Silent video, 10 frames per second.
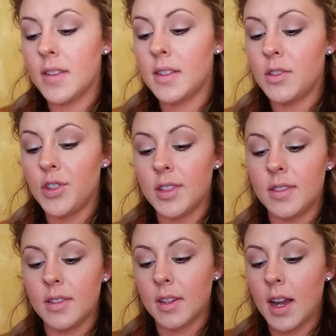This is
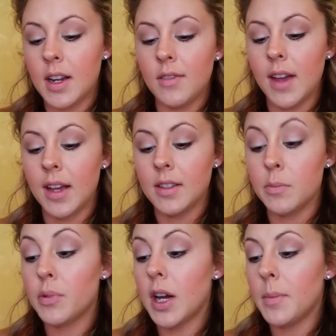just kind of as a
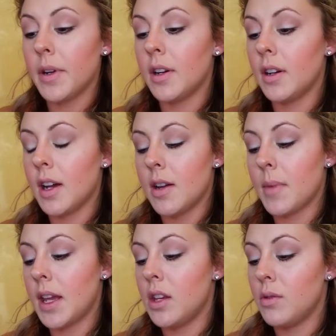primer.
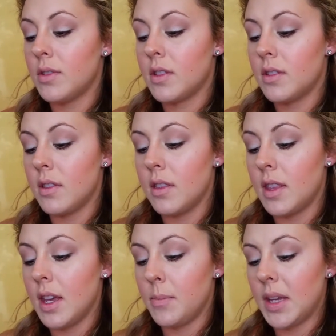I use
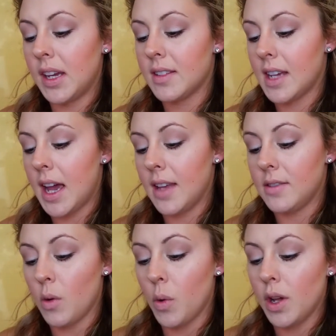it because it
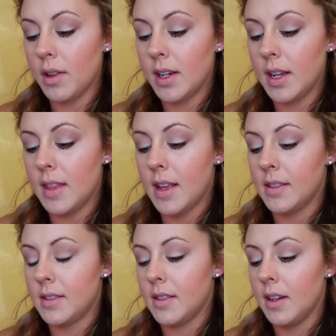has oil in it, and
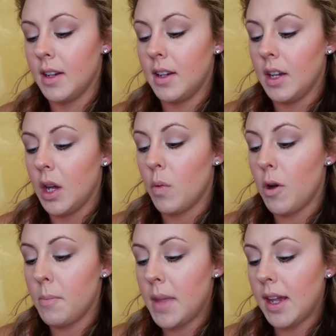that's
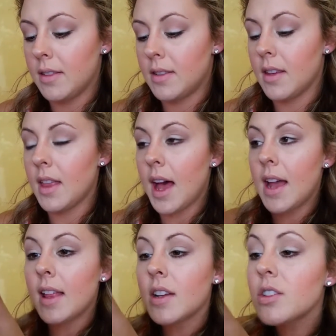what makes the
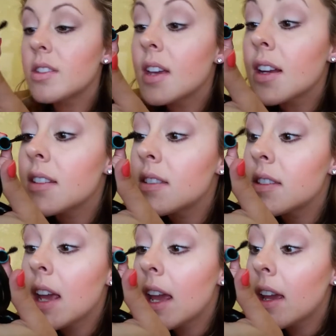eyelashes kind of
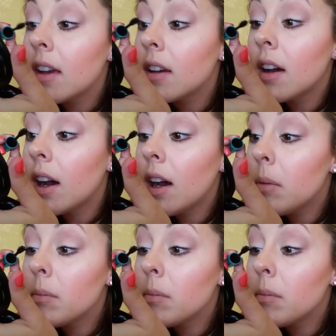stay up.